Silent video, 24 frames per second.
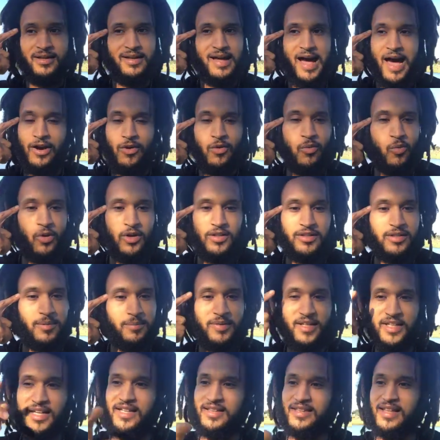I don't want them
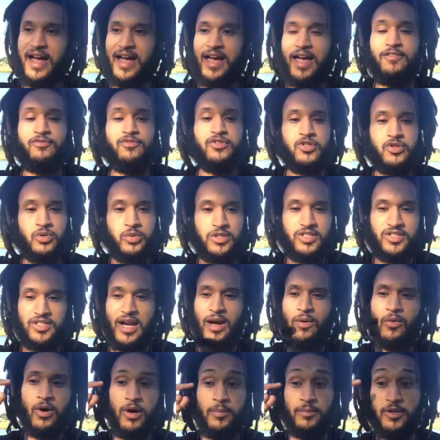to get that ever twisted.
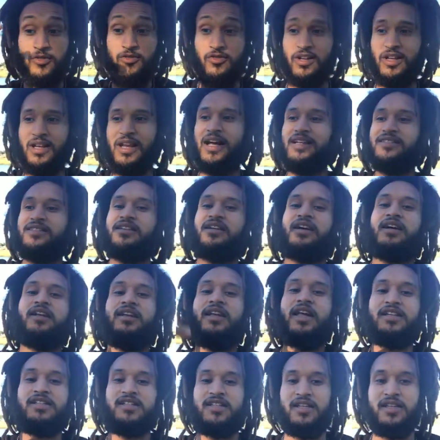I want them to realize the
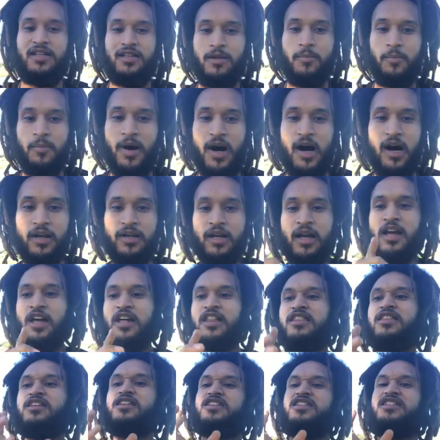connection and the bond,
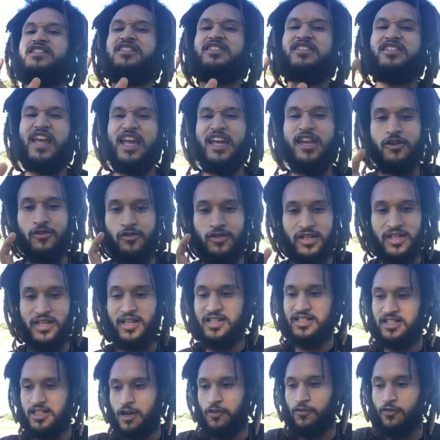the
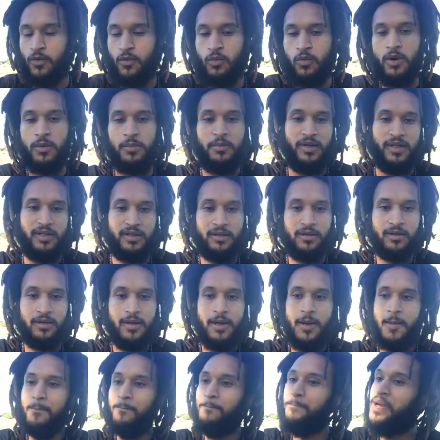sacredness of a woman,
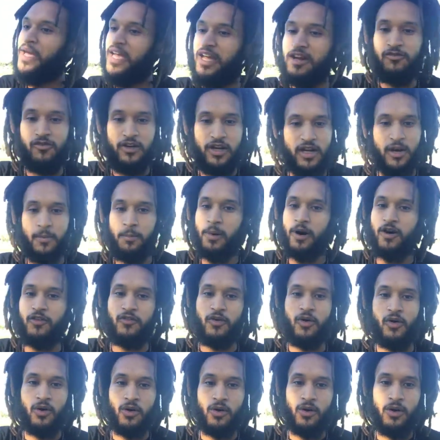period, above
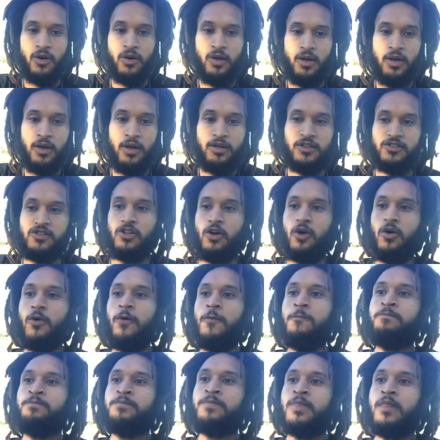all. So
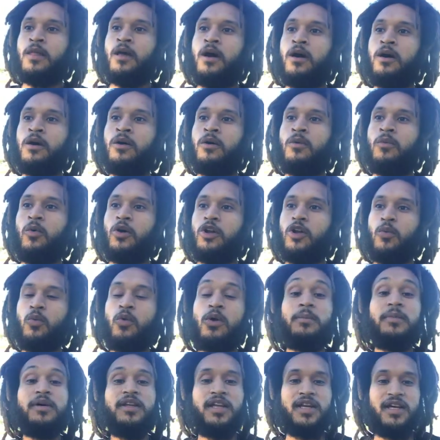what a
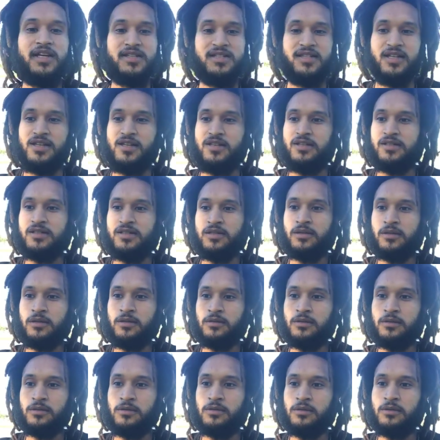woman is
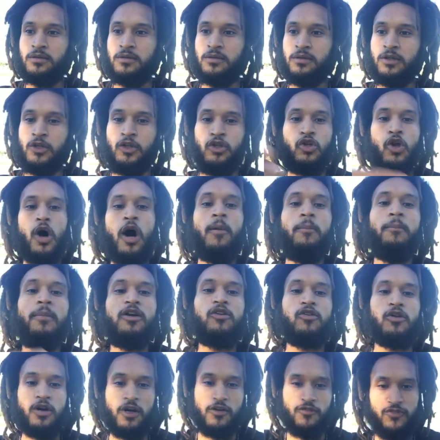a
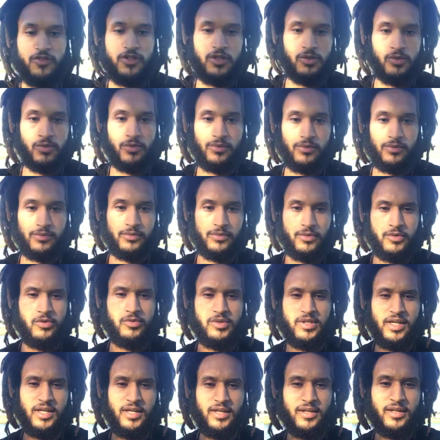mirror of you. You
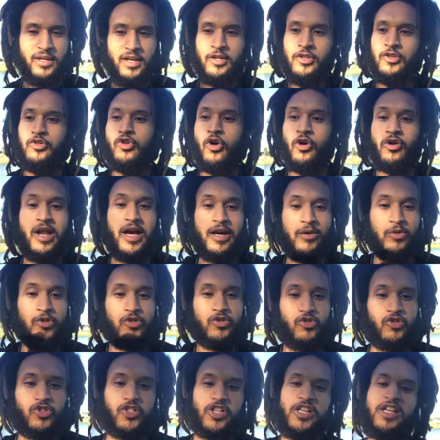dig? You don't like what
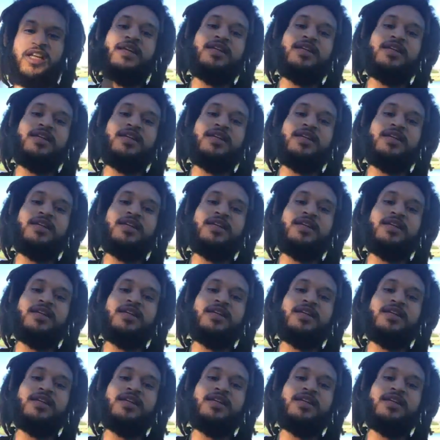you see?